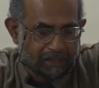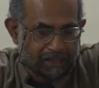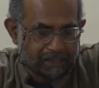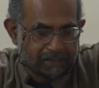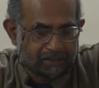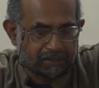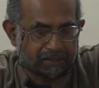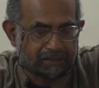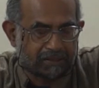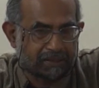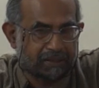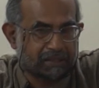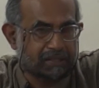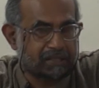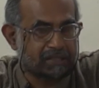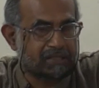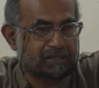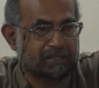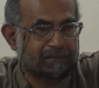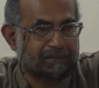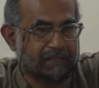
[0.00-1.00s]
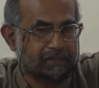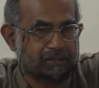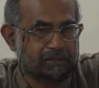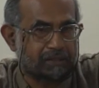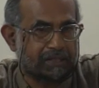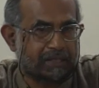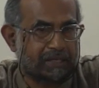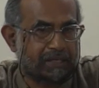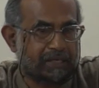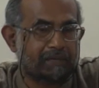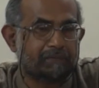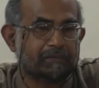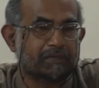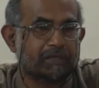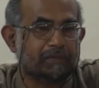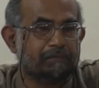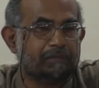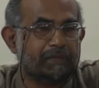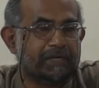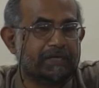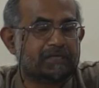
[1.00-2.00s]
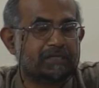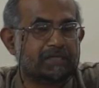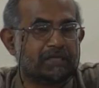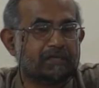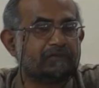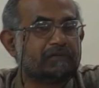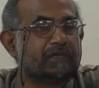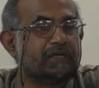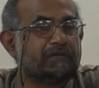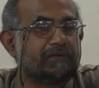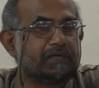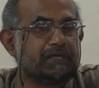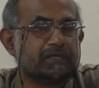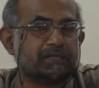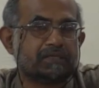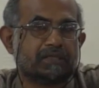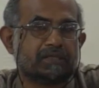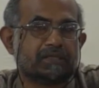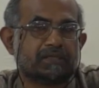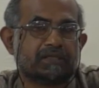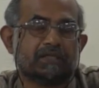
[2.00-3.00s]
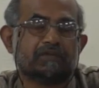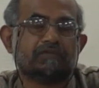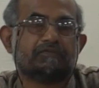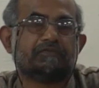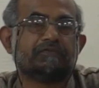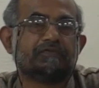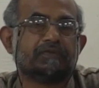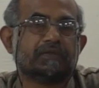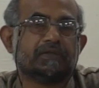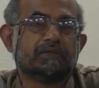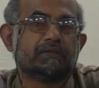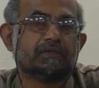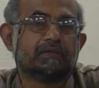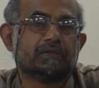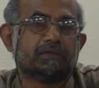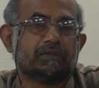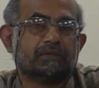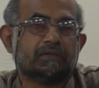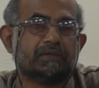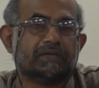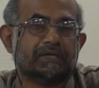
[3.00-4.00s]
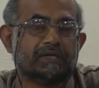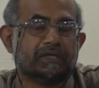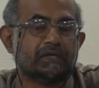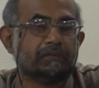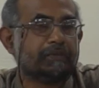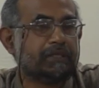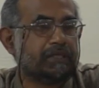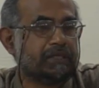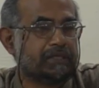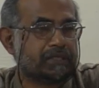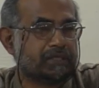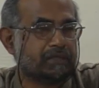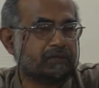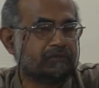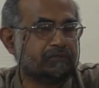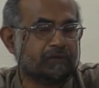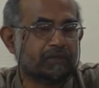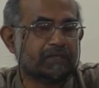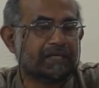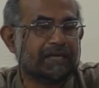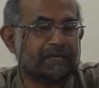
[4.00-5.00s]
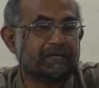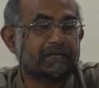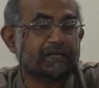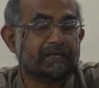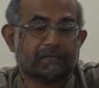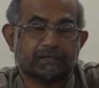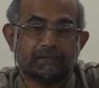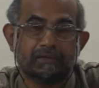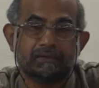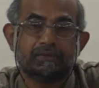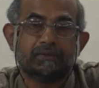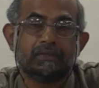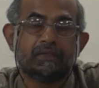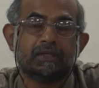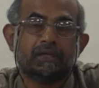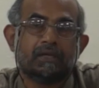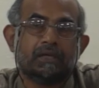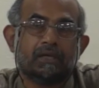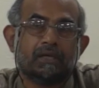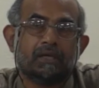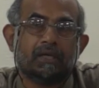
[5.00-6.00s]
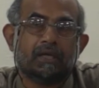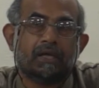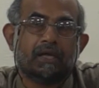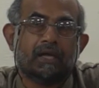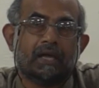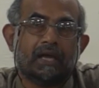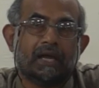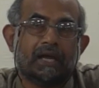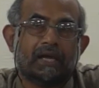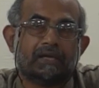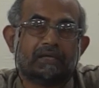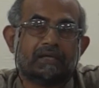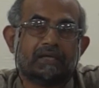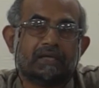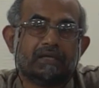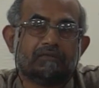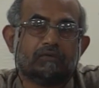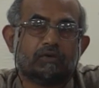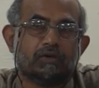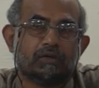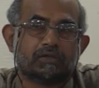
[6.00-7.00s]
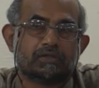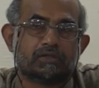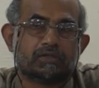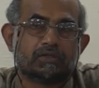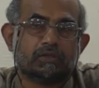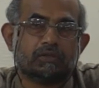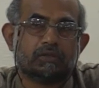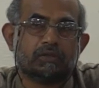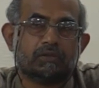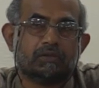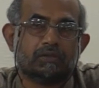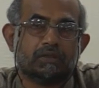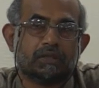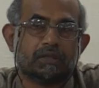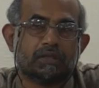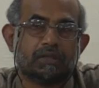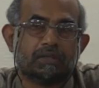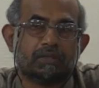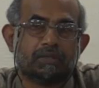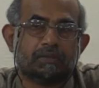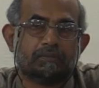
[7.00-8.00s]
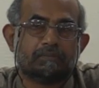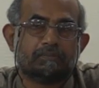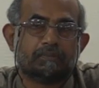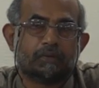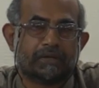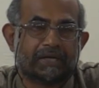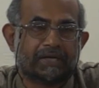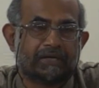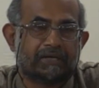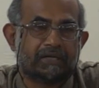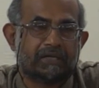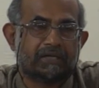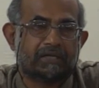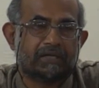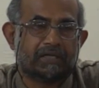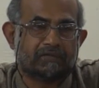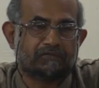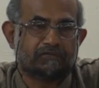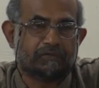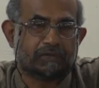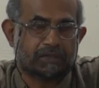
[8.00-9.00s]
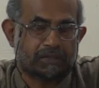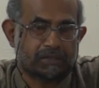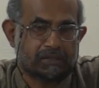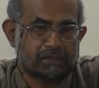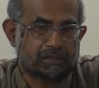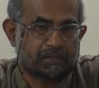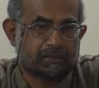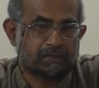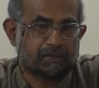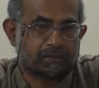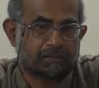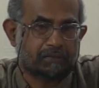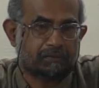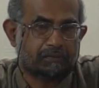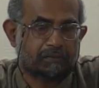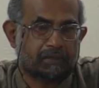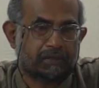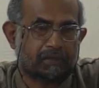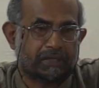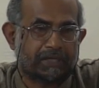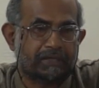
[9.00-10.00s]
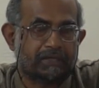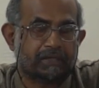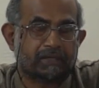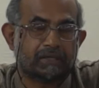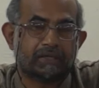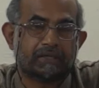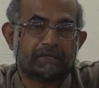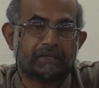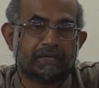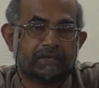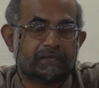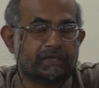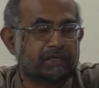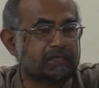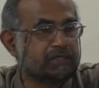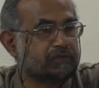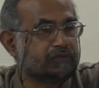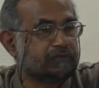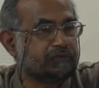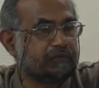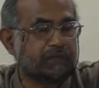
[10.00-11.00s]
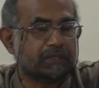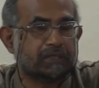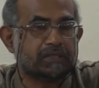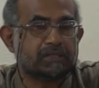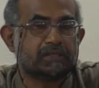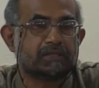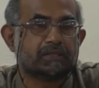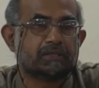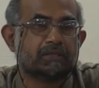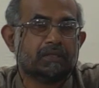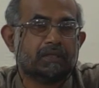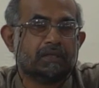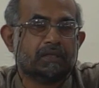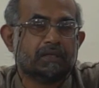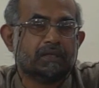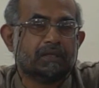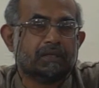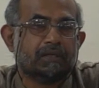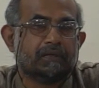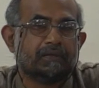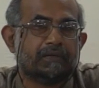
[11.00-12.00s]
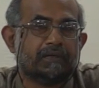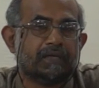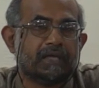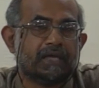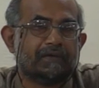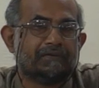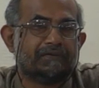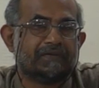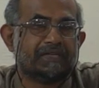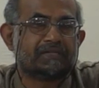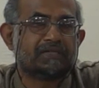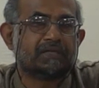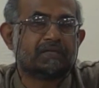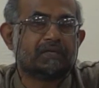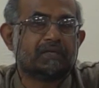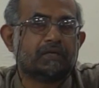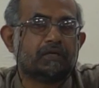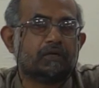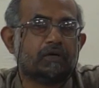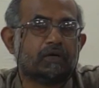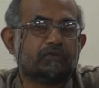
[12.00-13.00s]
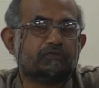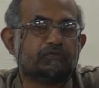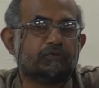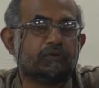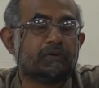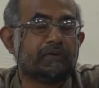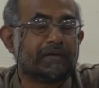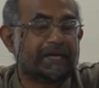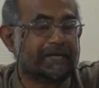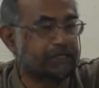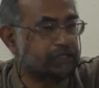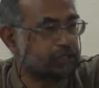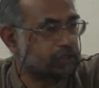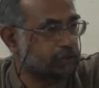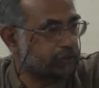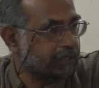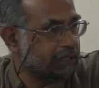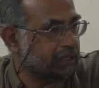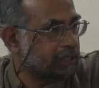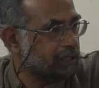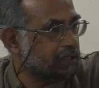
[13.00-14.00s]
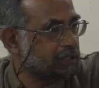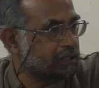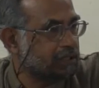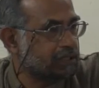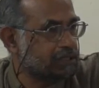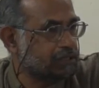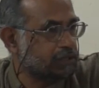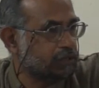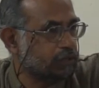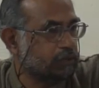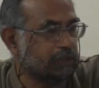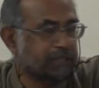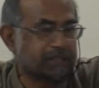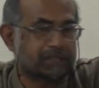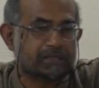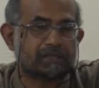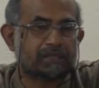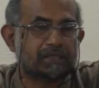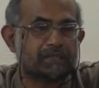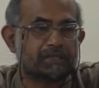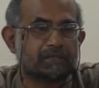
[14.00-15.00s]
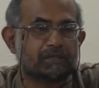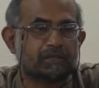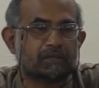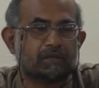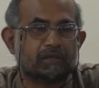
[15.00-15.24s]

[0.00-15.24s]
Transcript: the last 30 years, they've actually claimed complete self-governance and self-determination for that area. And they've also protected their forest, about 1800 hectares of forest. They have recently got full rights to it under this new legislation